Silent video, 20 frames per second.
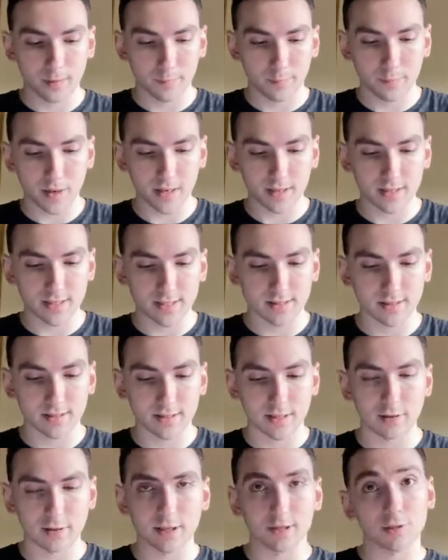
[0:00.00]
But
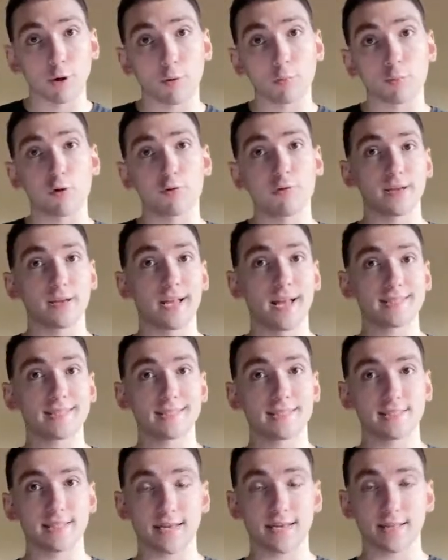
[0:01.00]
there is no proof
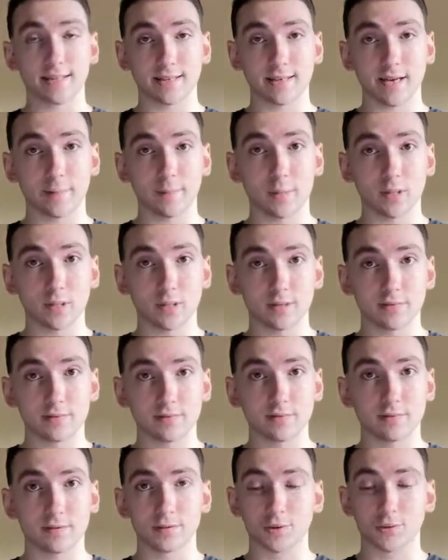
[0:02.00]
against anything I believe.
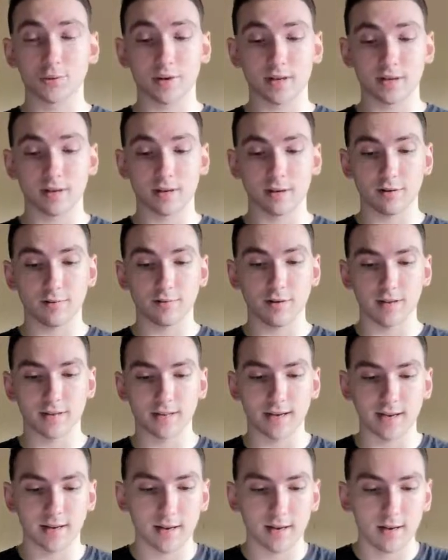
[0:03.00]
Just want to clarify
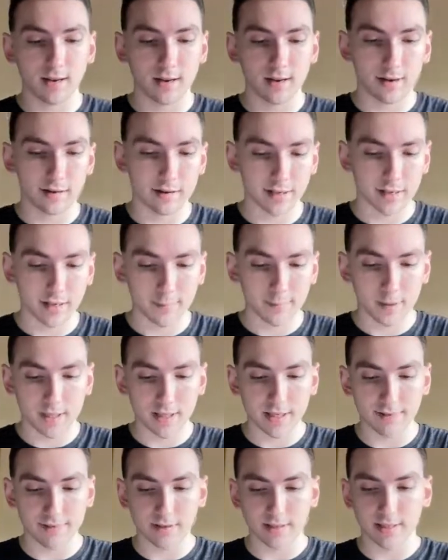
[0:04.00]
that. Nothing I
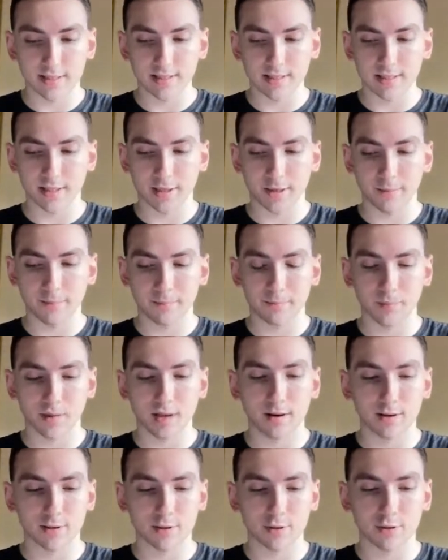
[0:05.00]
believe in is
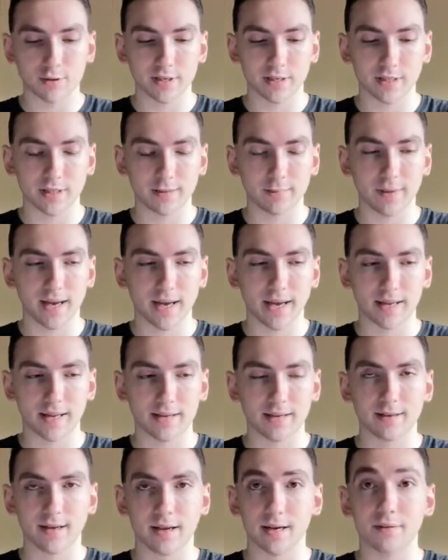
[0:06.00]
contradicted by
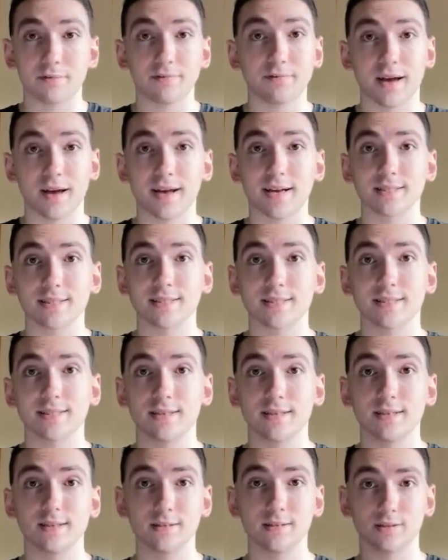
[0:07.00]
any facts.
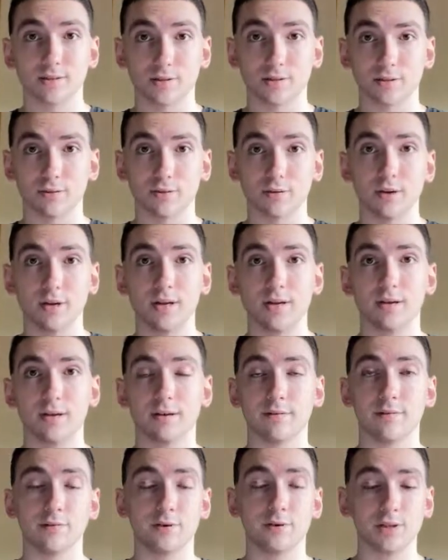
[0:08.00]
So
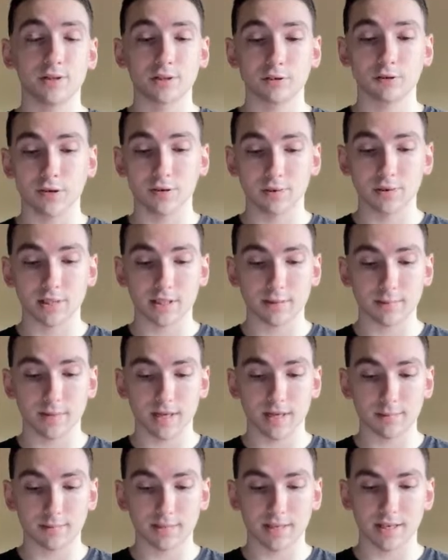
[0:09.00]
if you disagree with
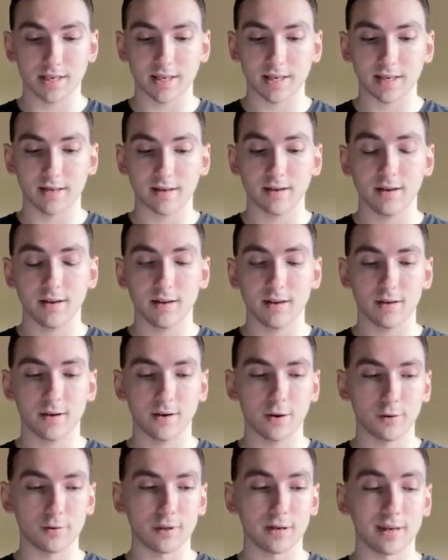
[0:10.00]
something I'm saying,
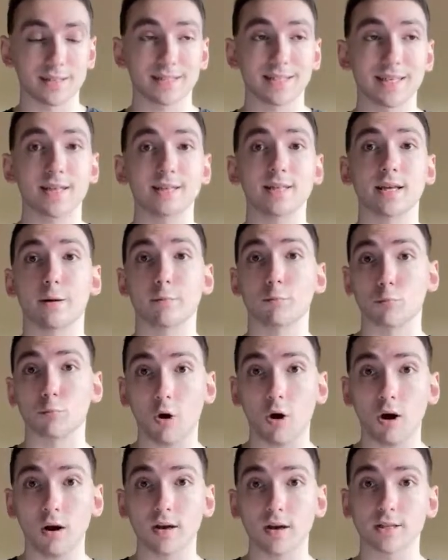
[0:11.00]
know that it's not that I'm
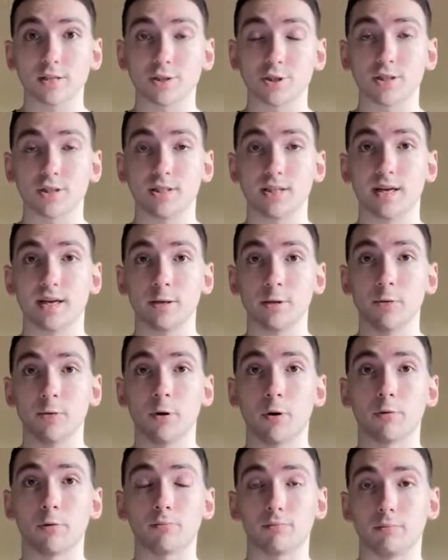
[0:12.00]
wrong, it's just that you
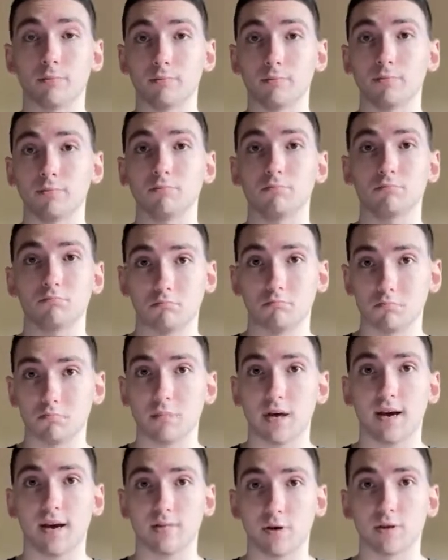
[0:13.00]
don't
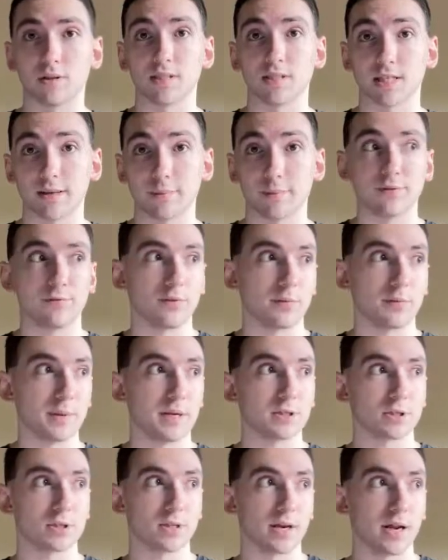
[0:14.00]
have all the same
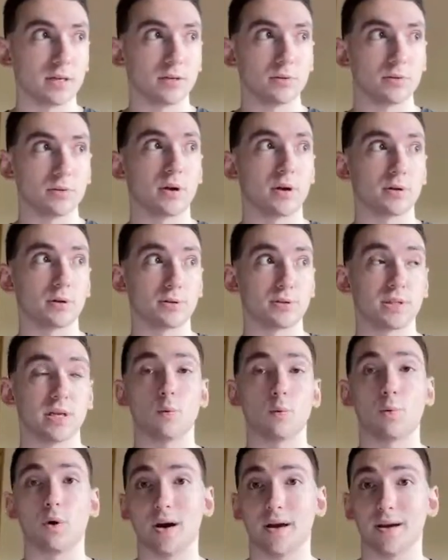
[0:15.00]
information that I do to
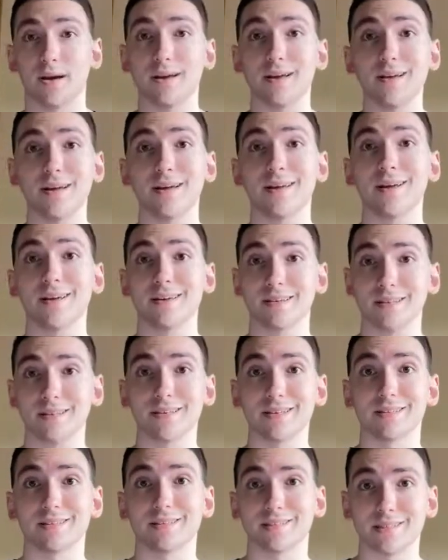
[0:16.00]
understand why
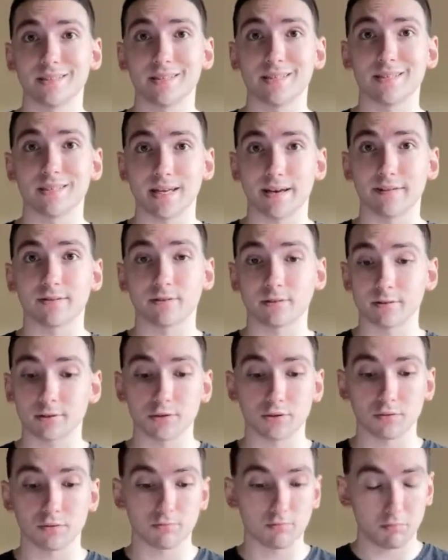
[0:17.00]
it's definitely
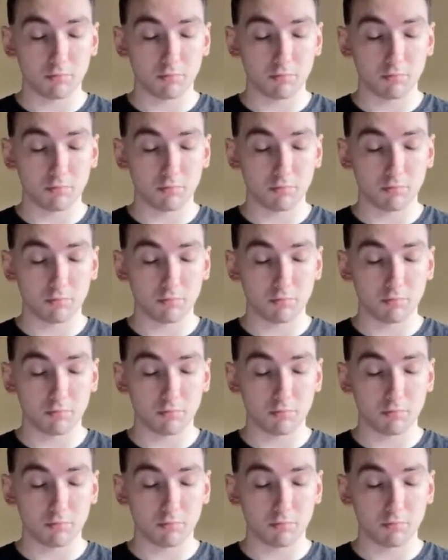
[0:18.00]
true.